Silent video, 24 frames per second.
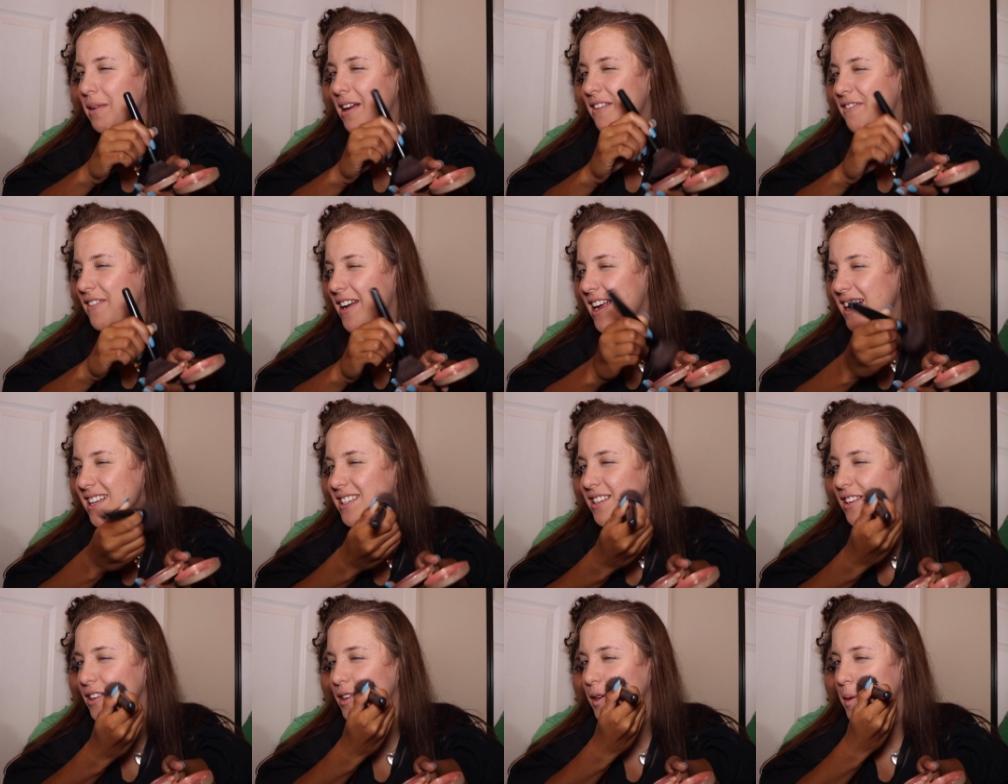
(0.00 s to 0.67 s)
my
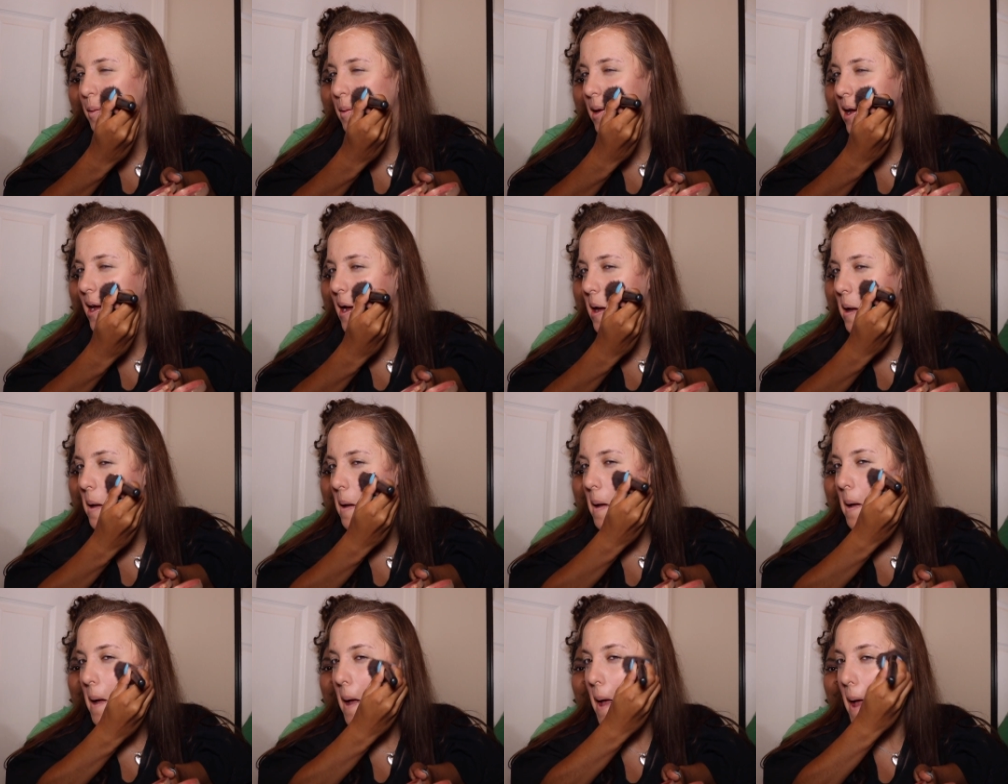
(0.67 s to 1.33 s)
face a little bit.
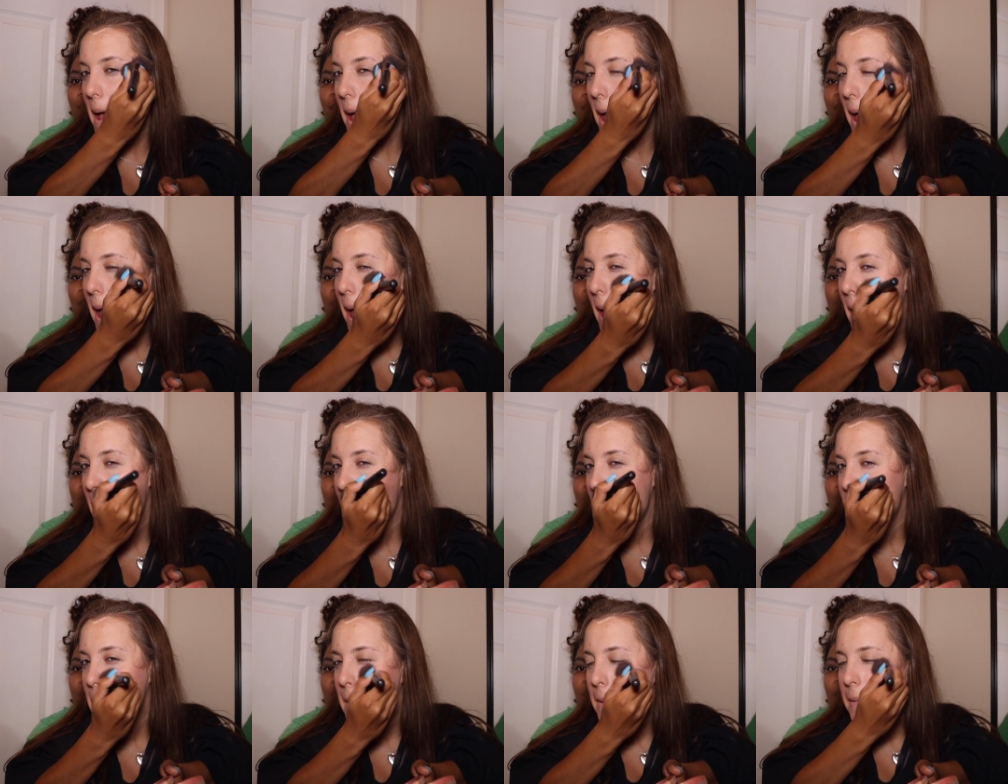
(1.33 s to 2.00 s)

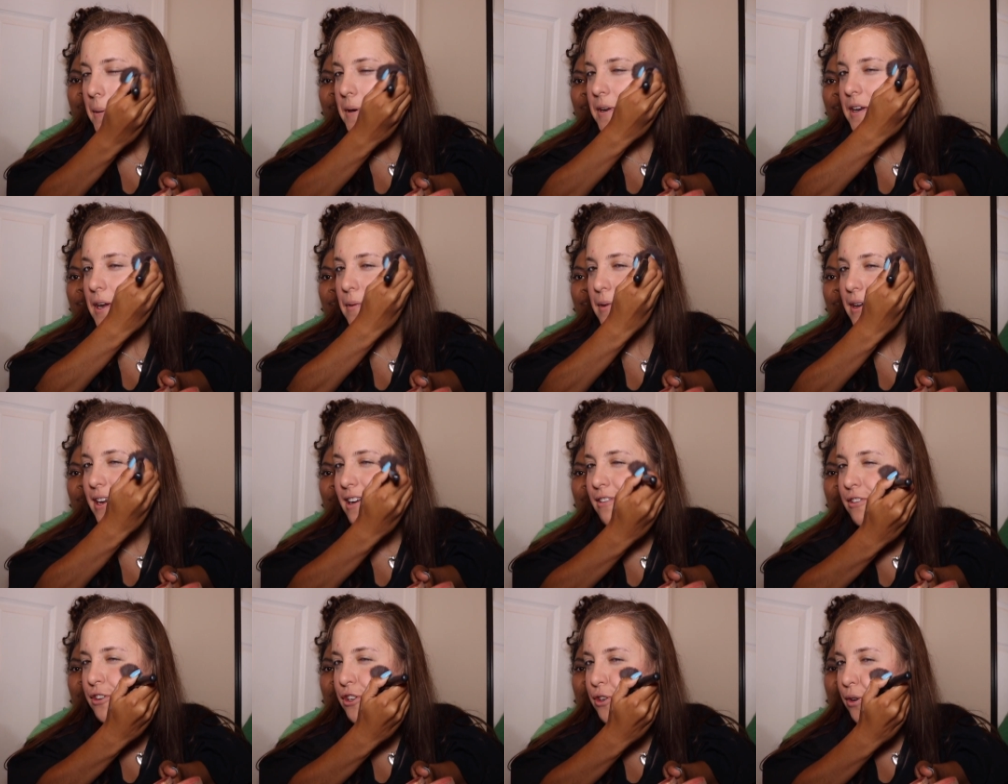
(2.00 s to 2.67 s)
You know, when
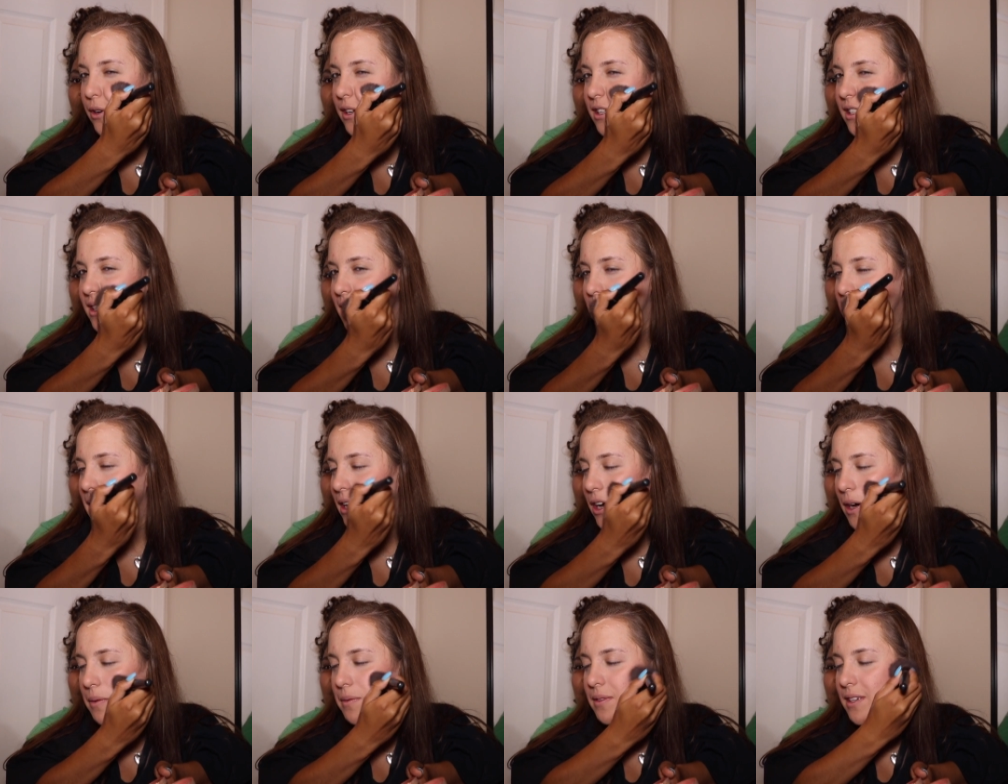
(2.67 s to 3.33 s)
you have short,
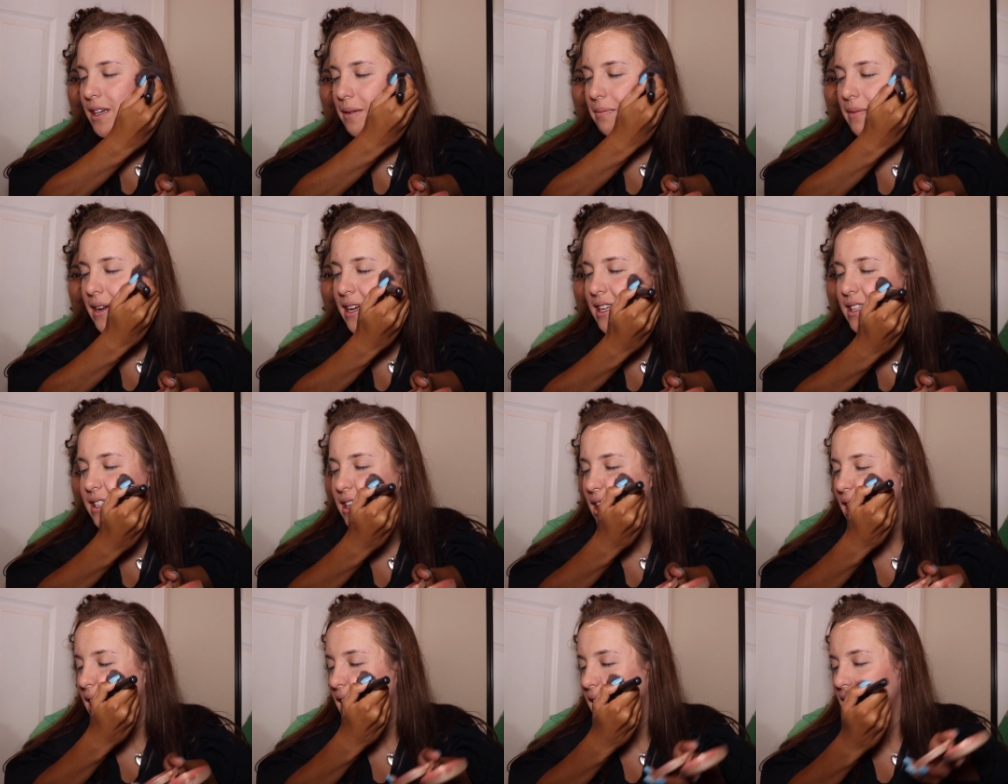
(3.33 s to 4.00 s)
stubby arms like me, it's
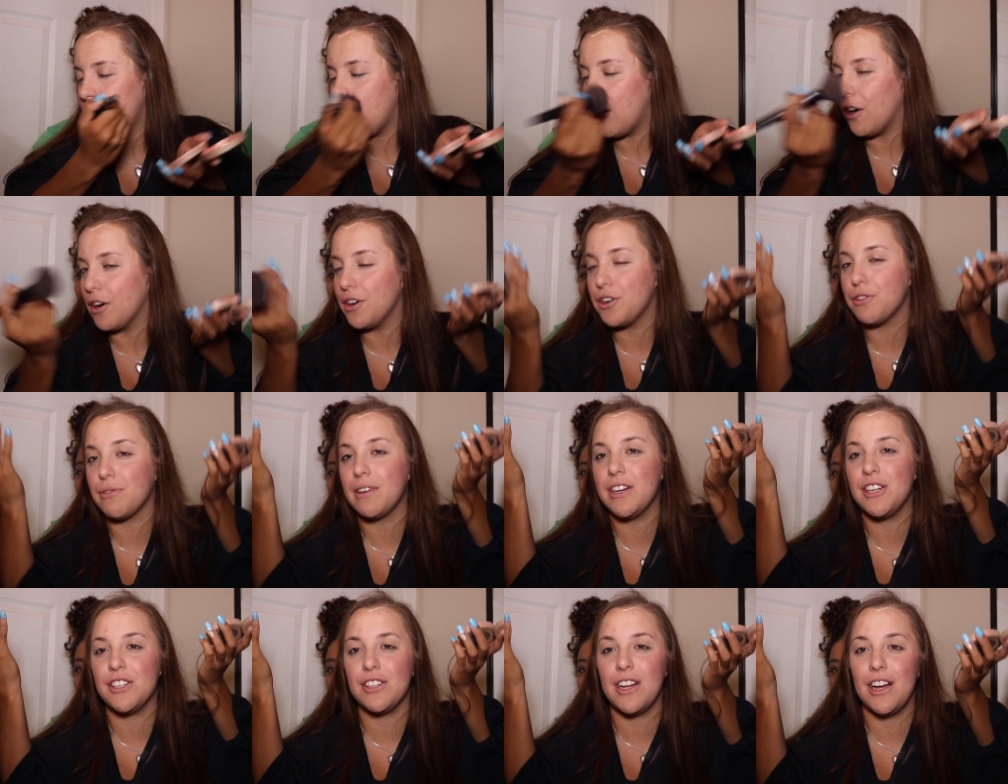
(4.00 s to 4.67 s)
kind of hard to
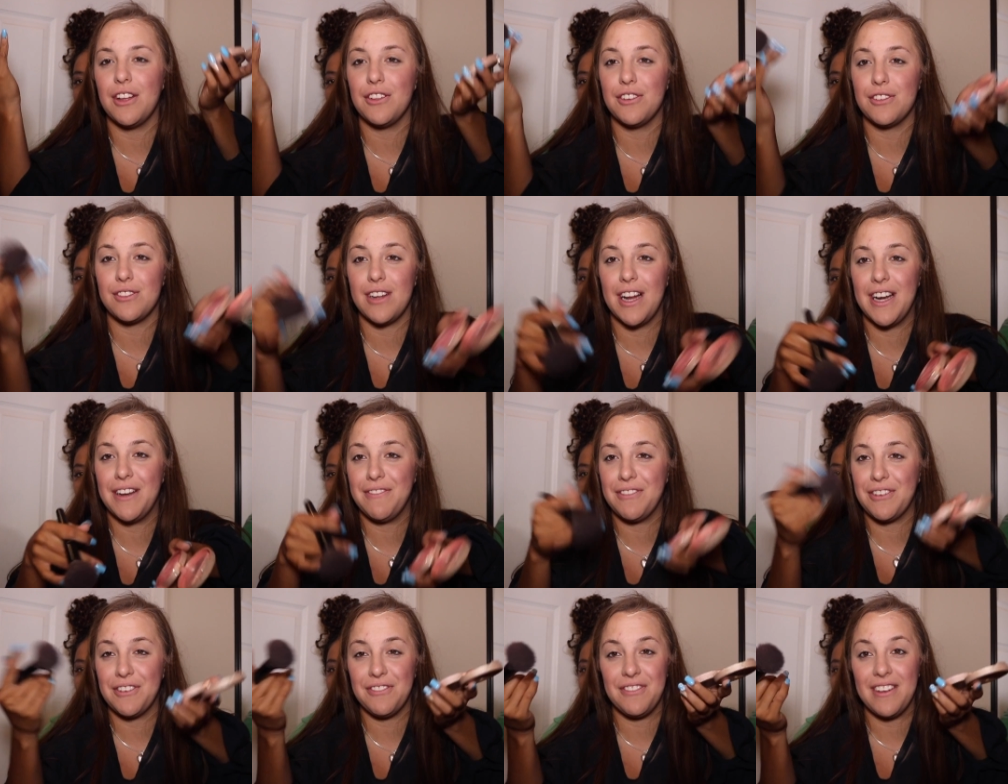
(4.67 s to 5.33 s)
reach the other side
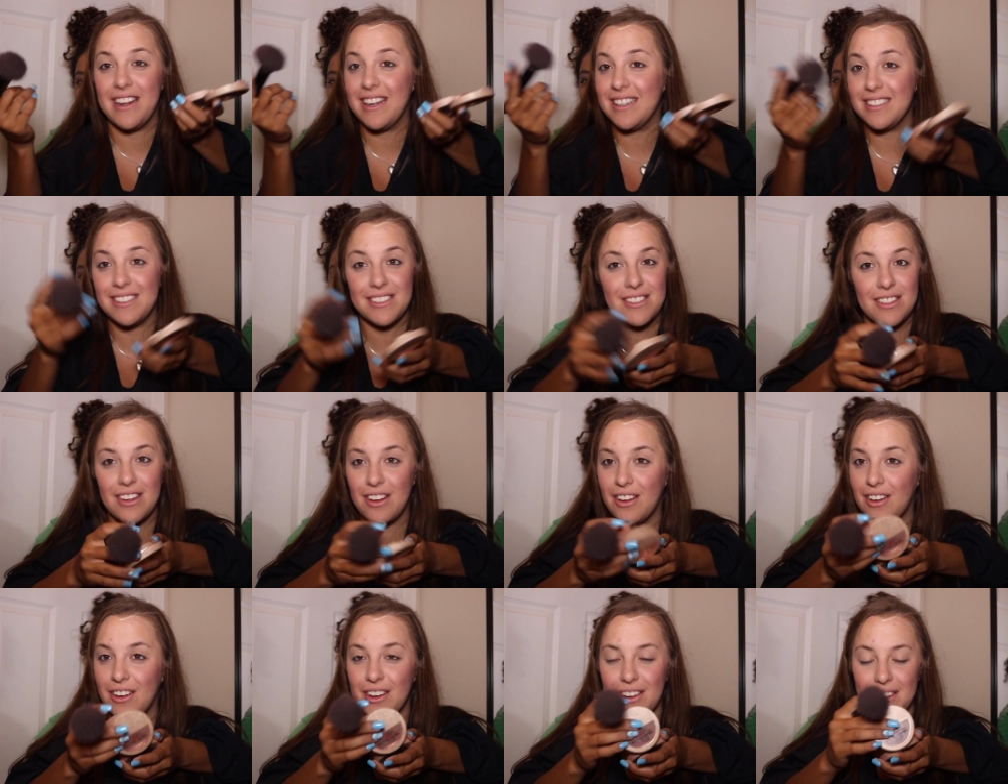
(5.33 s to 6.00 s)
of your face. So.